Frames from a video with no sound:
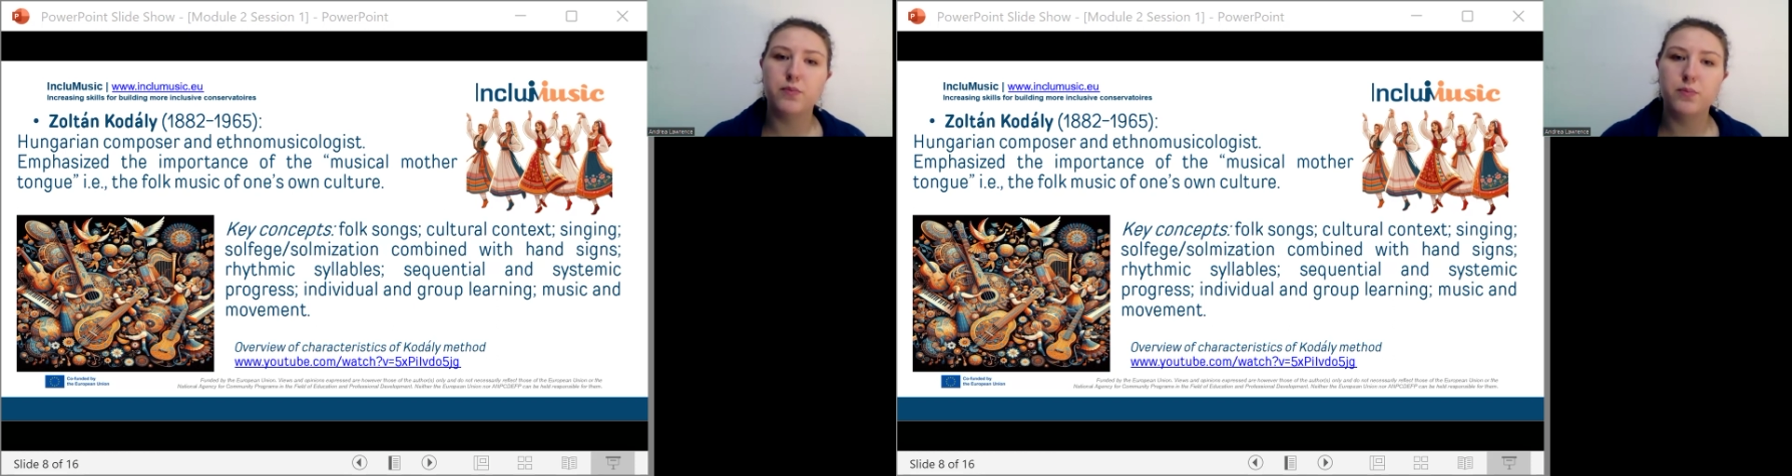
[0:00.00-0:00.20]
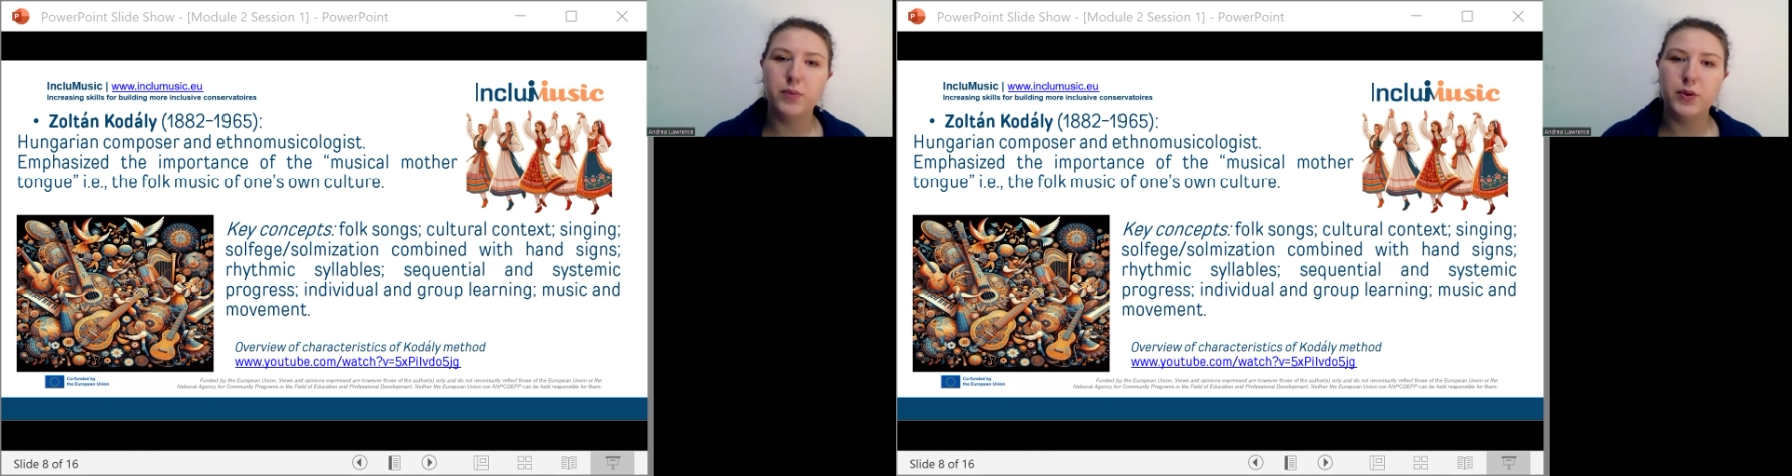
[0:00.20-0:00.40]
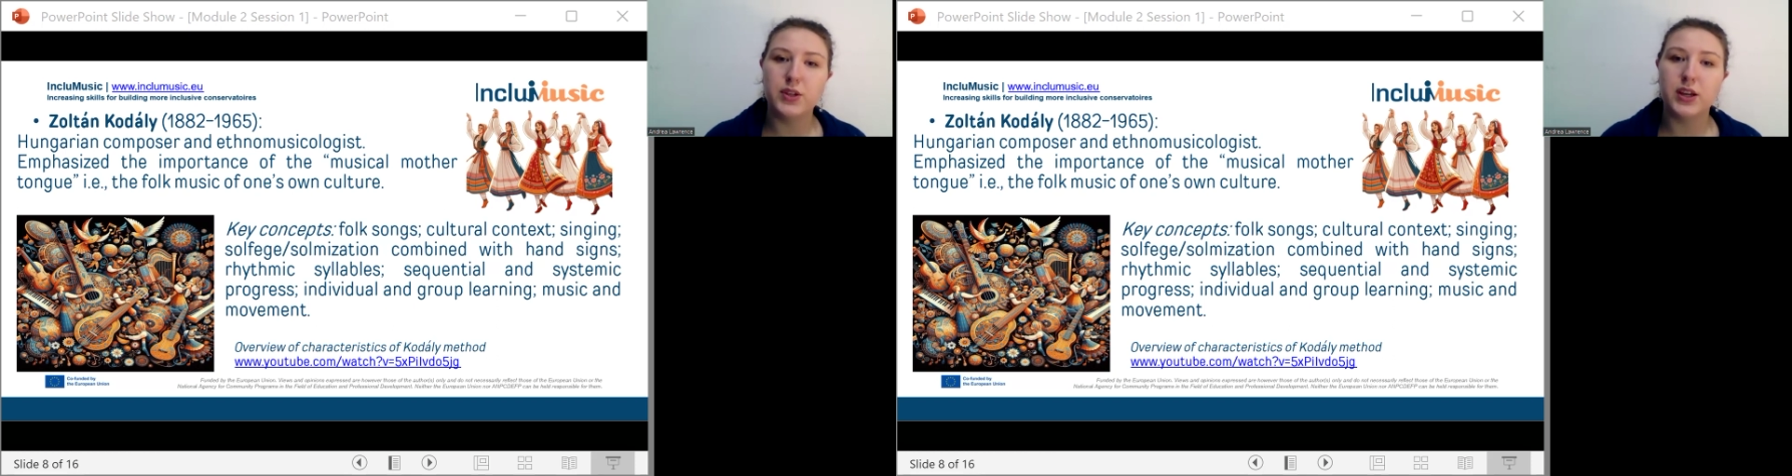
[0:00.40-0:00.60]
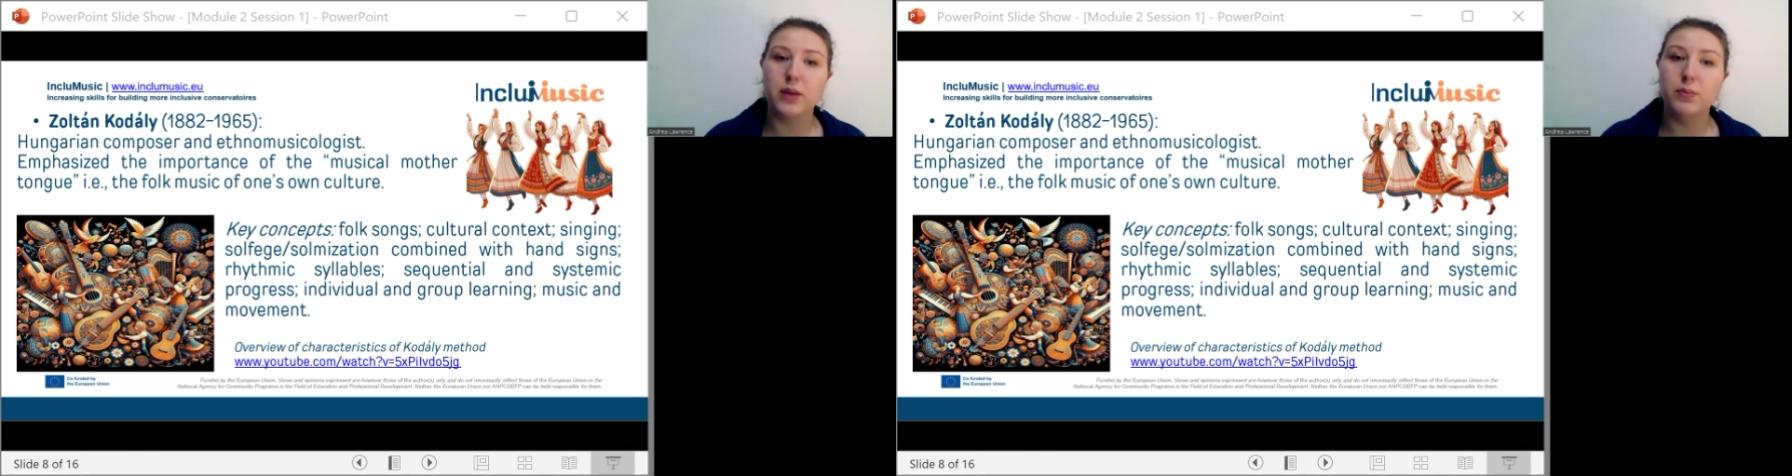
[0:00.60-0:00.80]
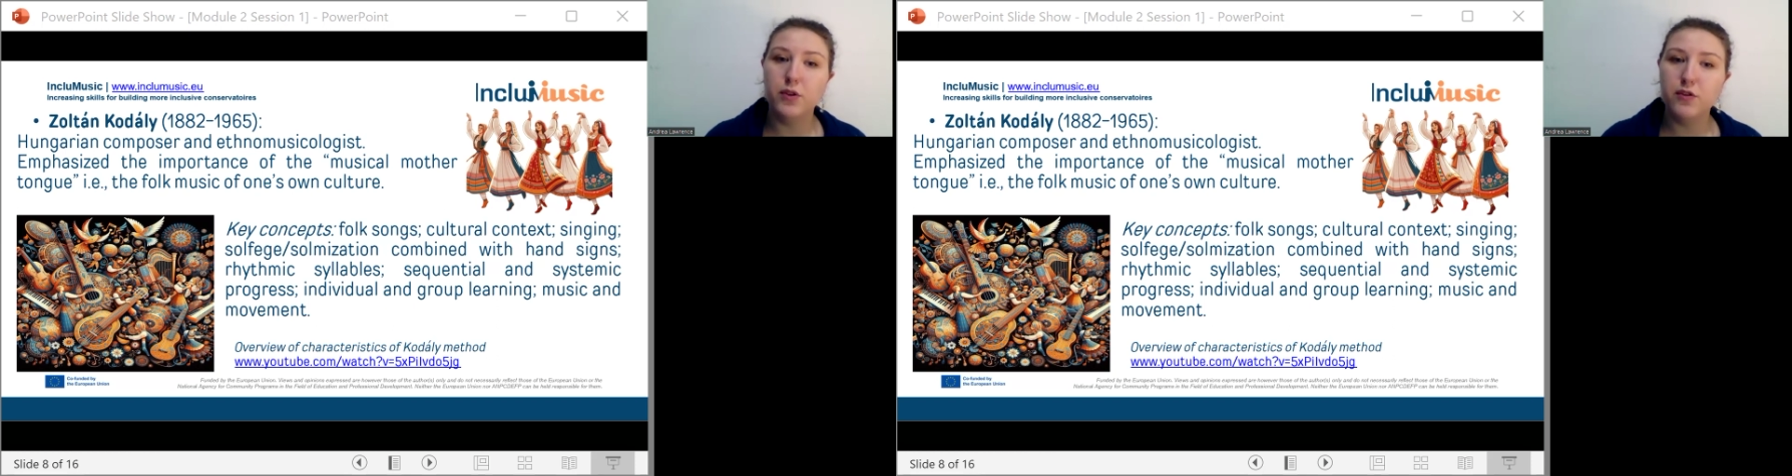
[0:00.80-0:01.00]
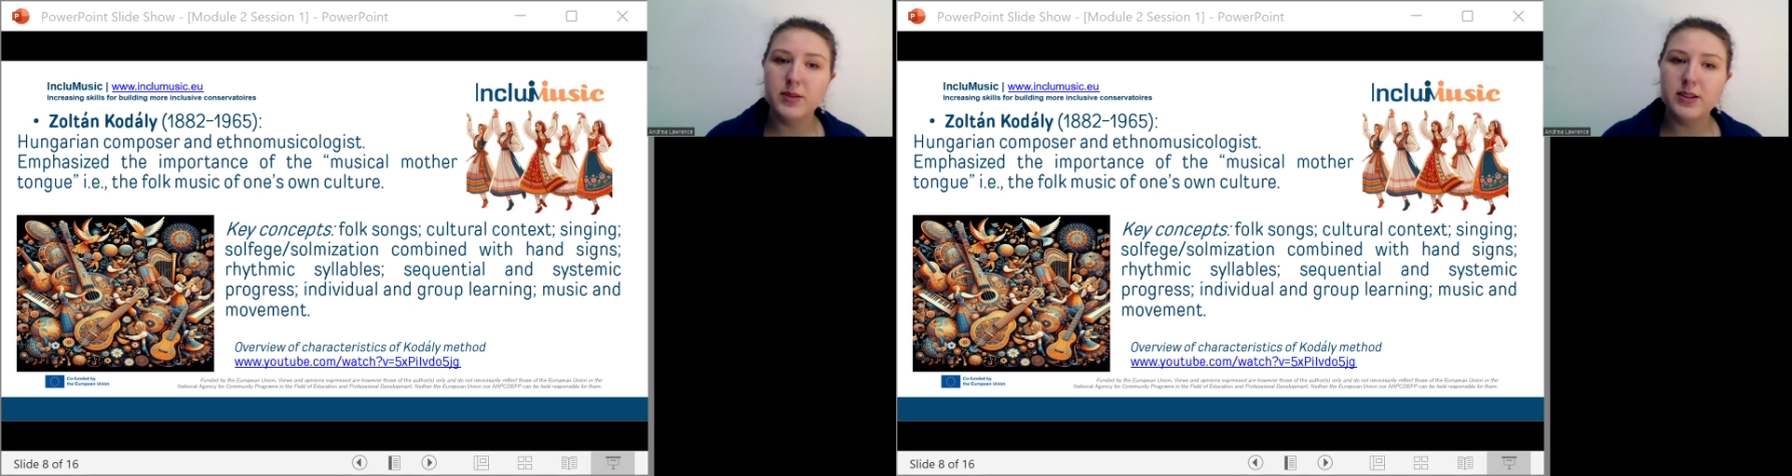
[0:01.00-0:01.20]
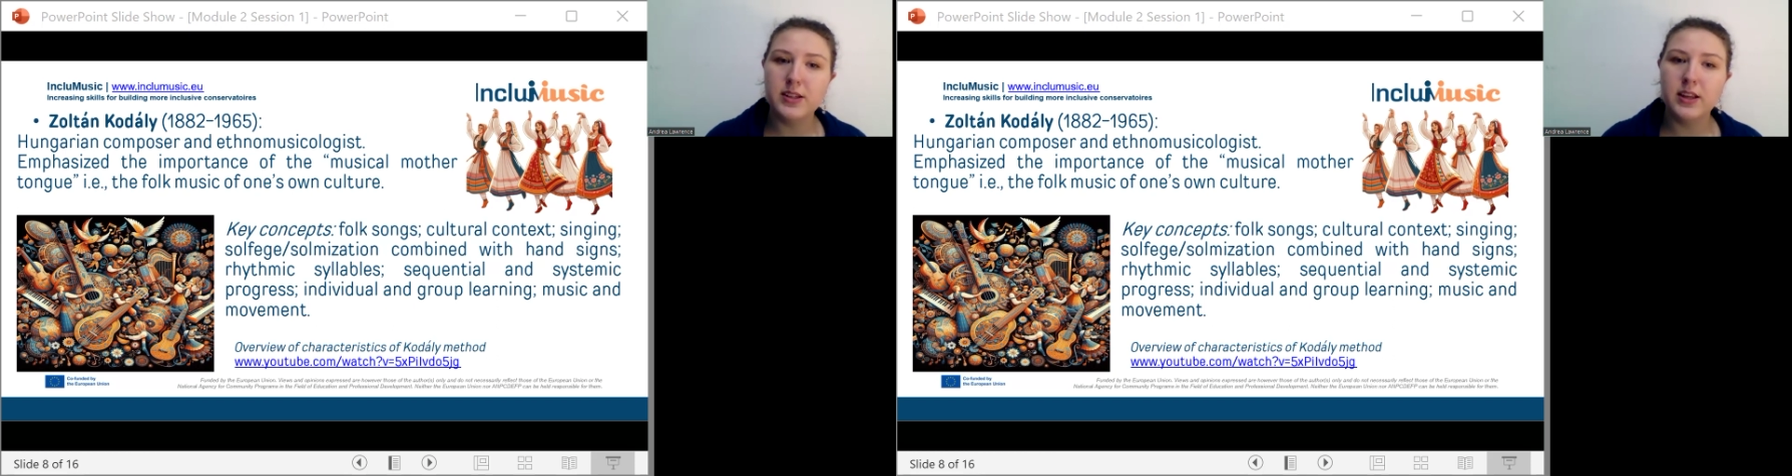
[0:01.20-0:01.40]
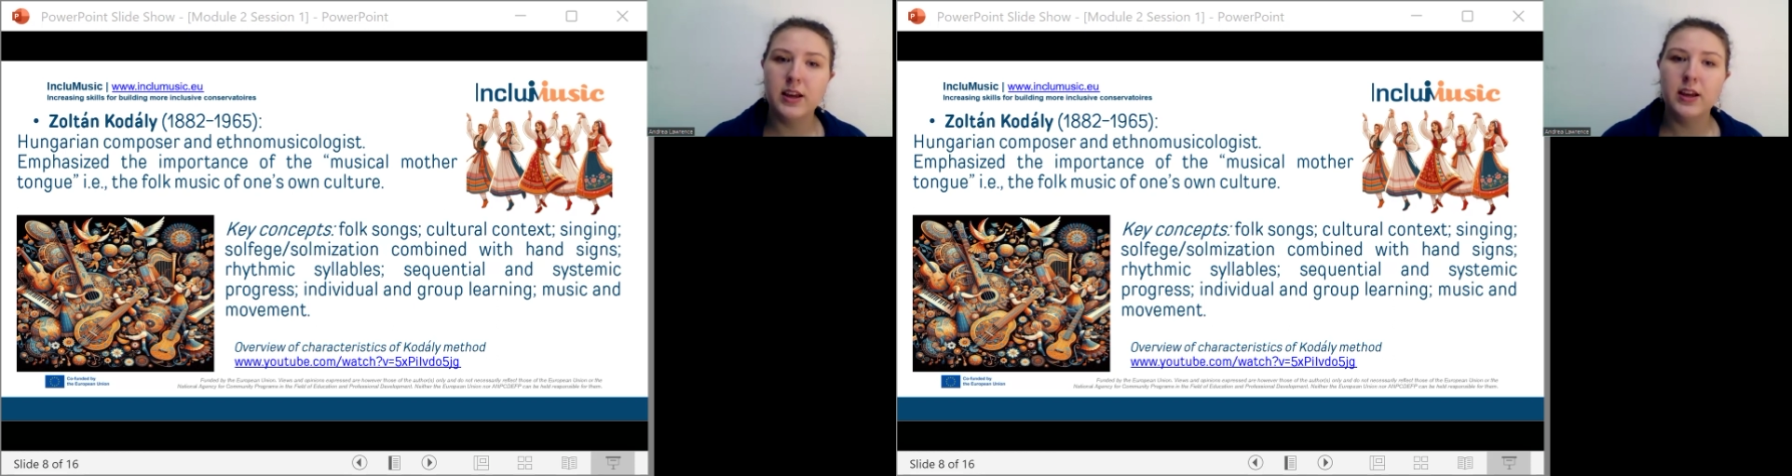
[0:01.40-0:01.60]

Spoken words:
music and movement,